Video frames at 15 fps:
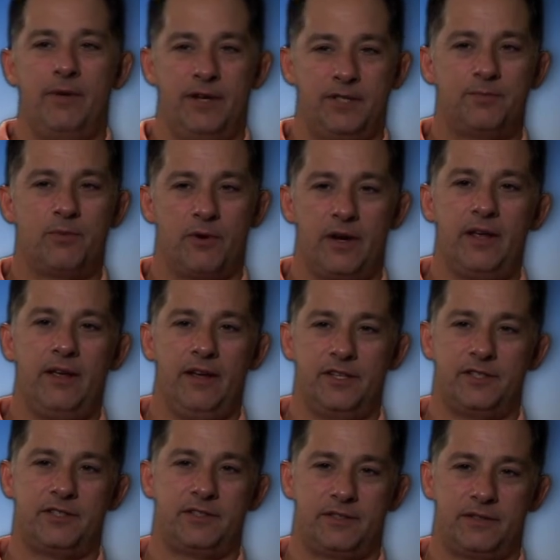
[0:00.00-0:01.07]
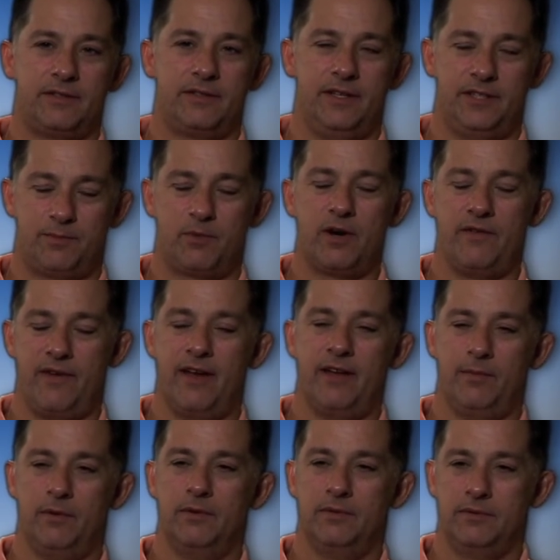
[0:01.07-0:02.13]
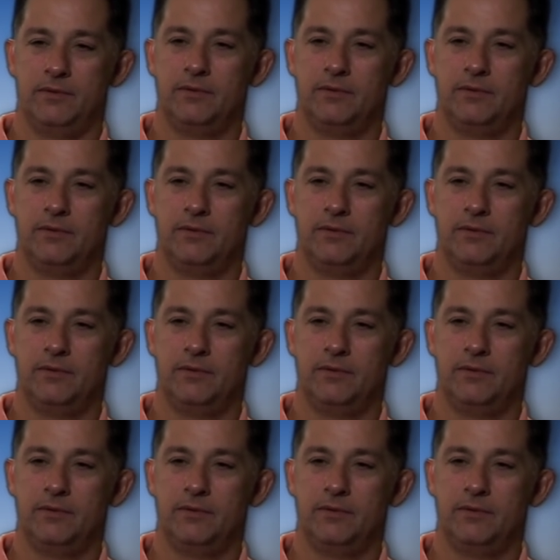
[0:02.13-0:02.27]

but it's pretty valuable.